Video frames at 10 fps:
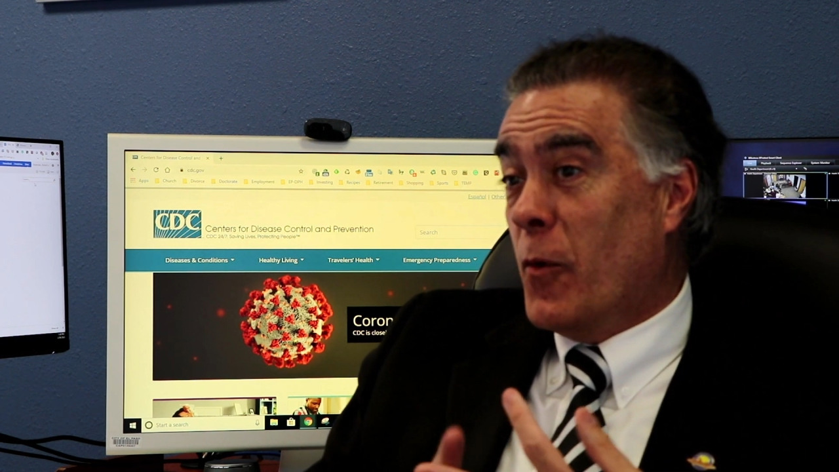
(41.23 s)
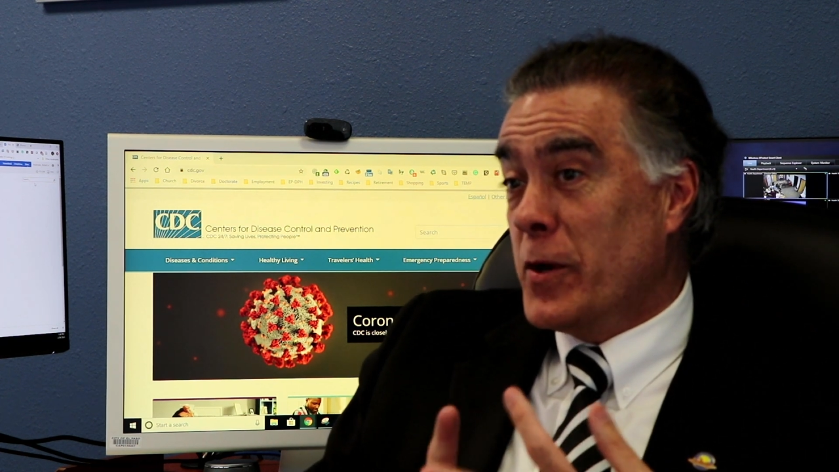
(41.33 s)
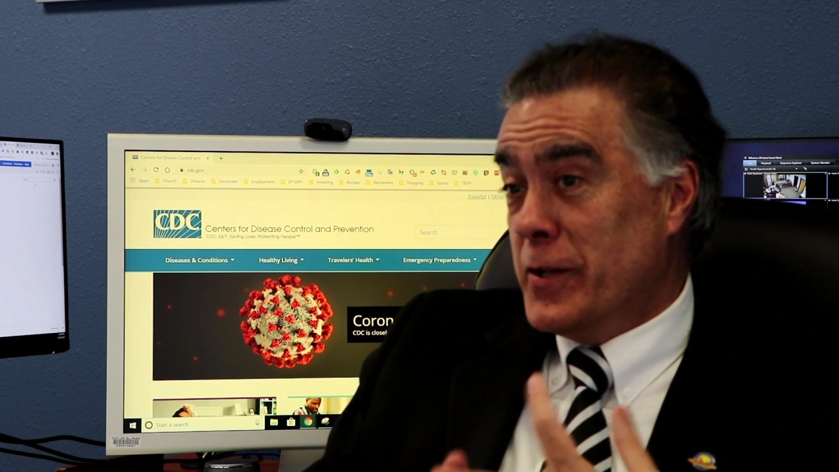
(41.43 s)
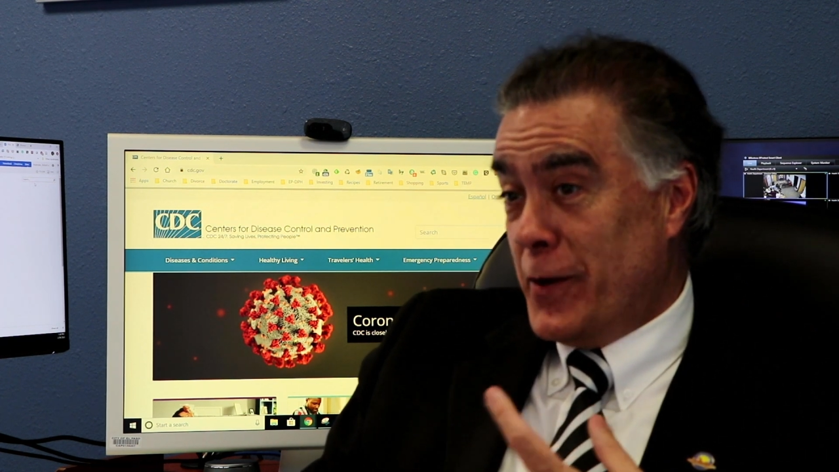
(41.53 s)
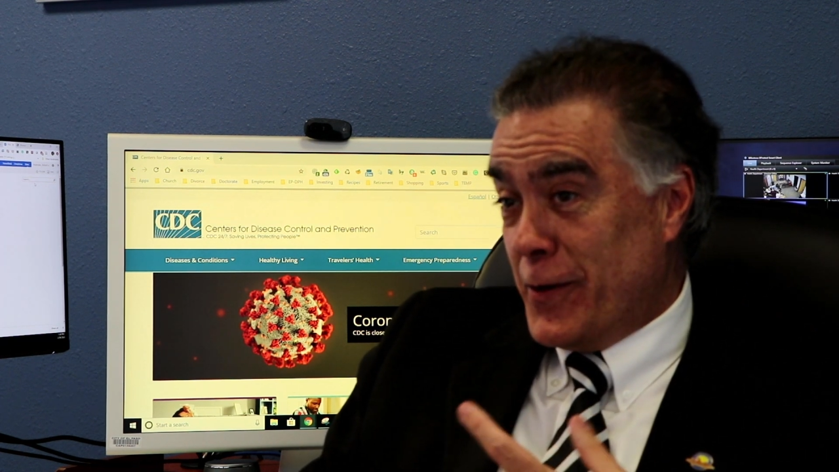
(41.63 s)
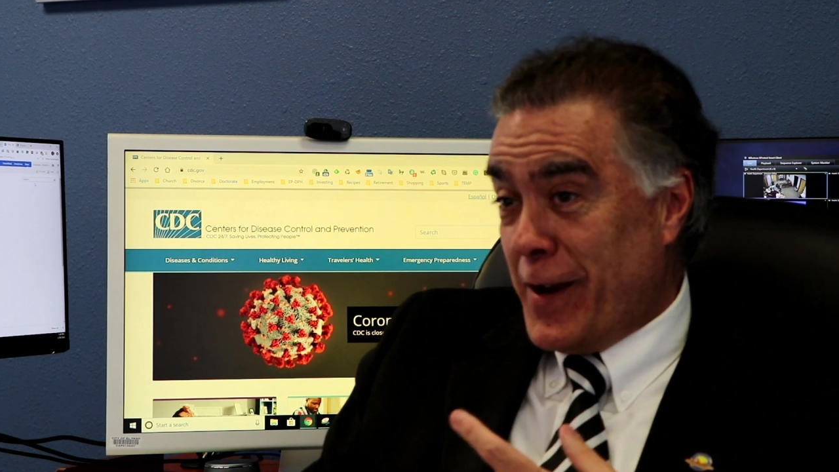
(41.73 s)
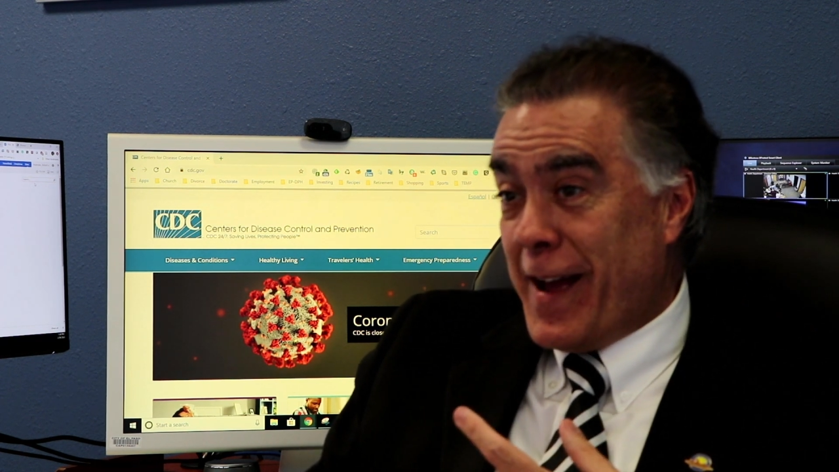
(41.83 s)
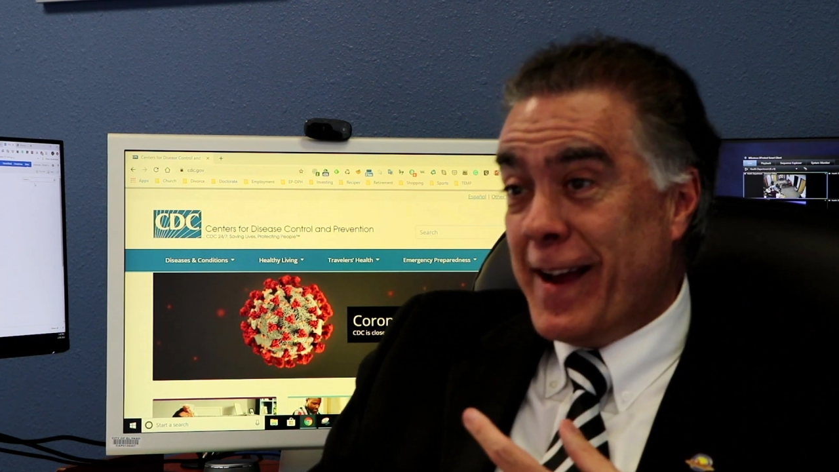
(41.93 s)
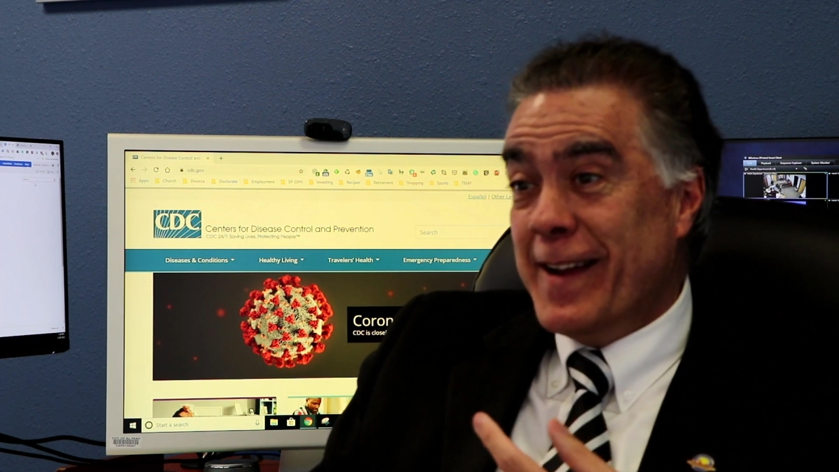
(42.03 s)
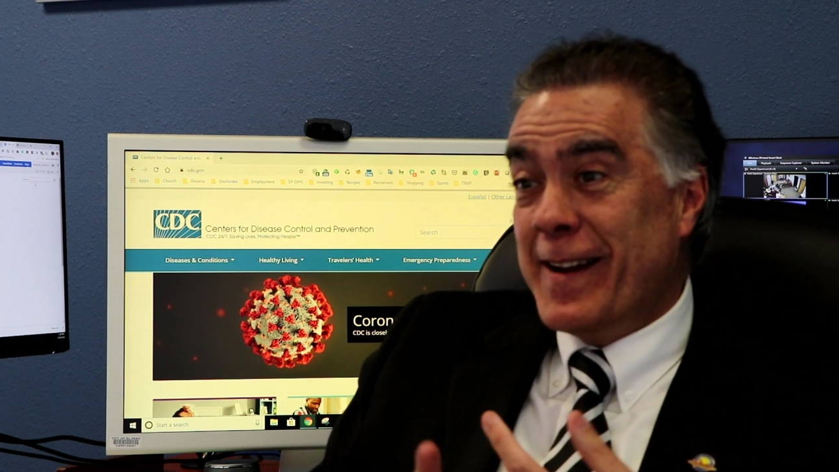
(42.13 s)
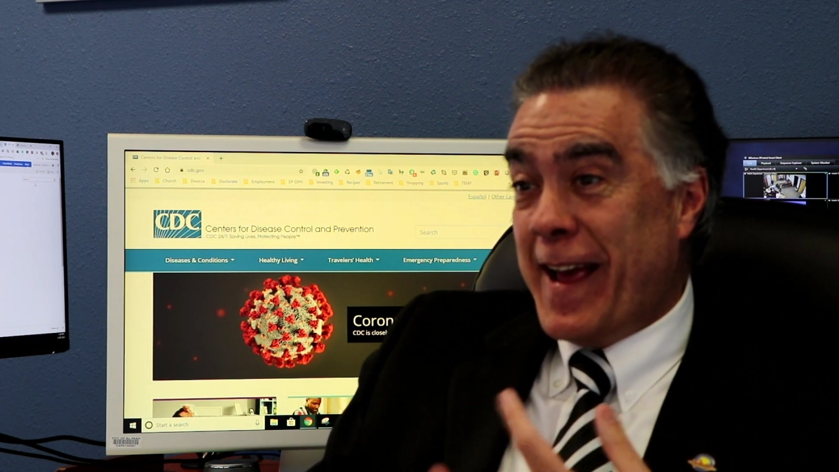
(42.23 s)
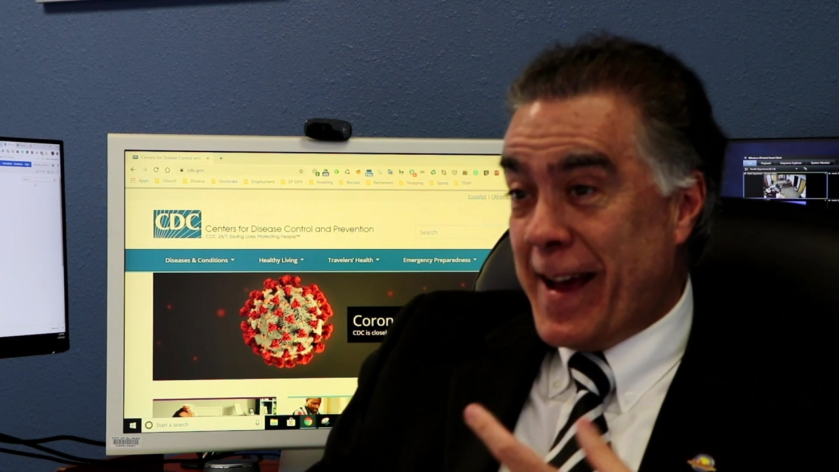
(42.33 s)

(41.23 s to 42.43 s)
watching your diet,